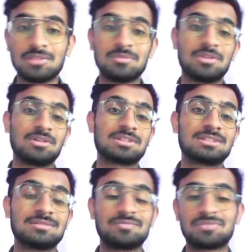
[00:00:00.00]
because
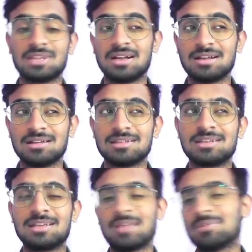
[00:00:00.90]

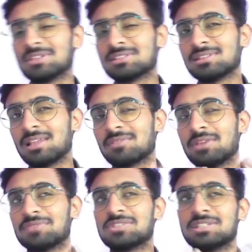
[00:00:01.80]
it happens, like we
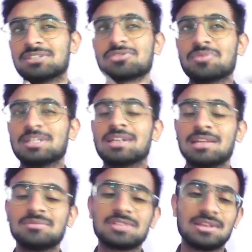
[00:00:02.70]
have seen it so many
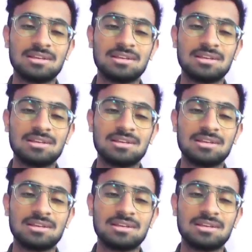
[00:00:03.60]
times,